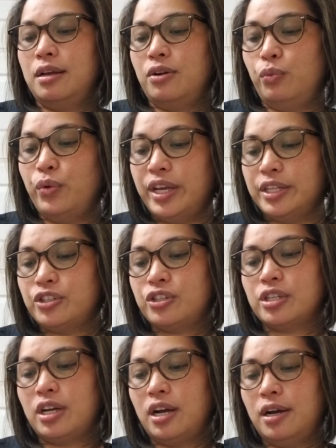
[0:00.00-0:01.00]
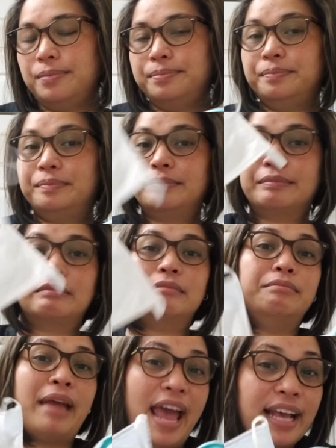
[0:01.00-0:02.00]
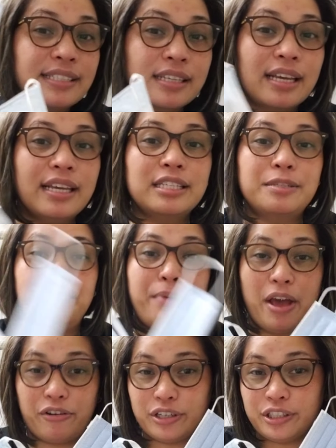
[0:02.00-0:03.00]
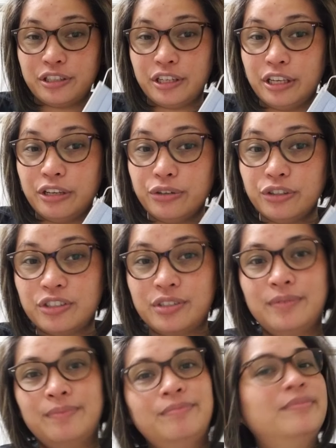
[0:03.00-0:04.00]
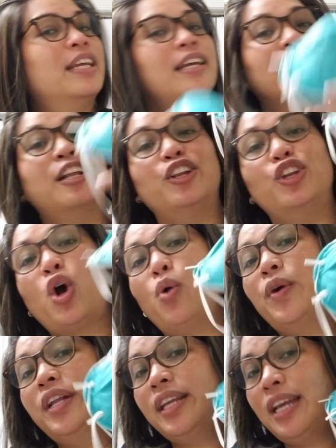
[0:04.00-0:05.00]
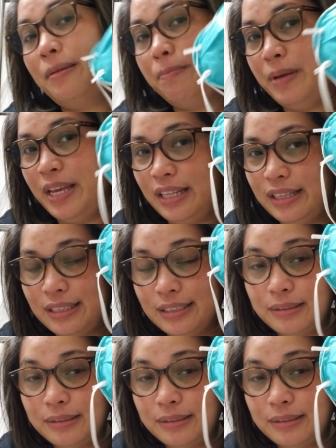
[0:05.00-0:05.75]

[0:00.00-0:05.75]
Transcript: which mask is better to use, no one can defeat